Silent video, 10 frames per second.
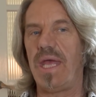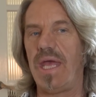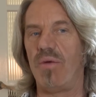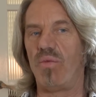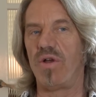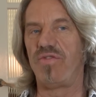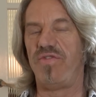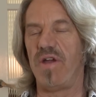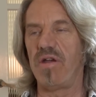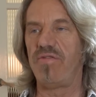it was
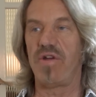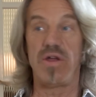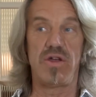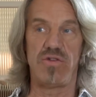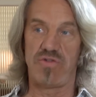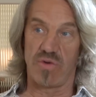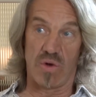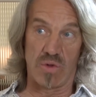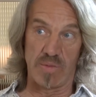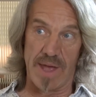very very
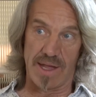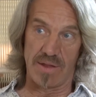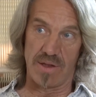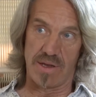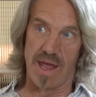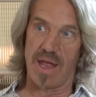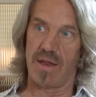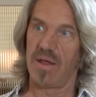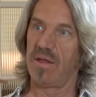controlled back in the day.